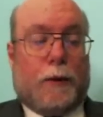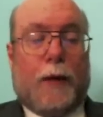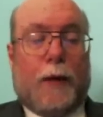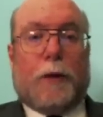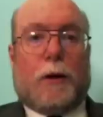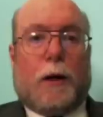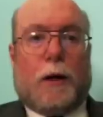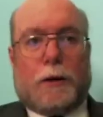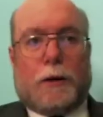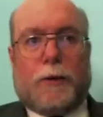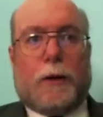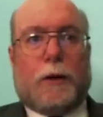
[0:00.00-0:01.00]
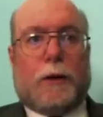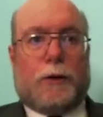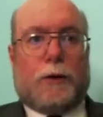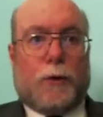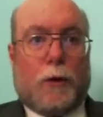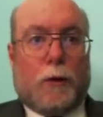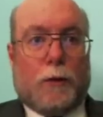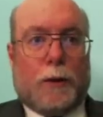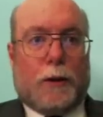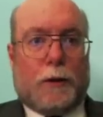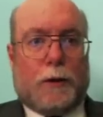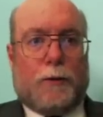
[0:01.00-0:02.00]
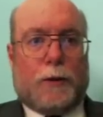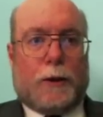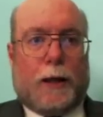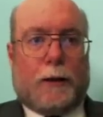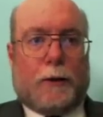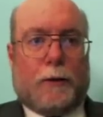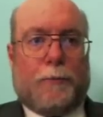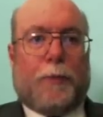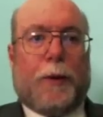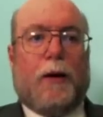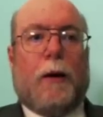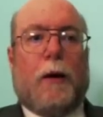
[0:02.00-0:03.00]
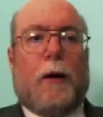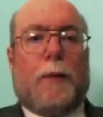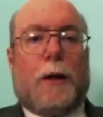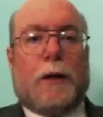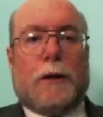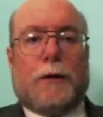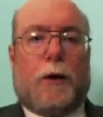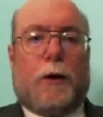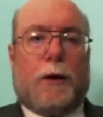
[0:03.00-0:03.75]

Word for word: labor costs that are under control because of the recession. Because of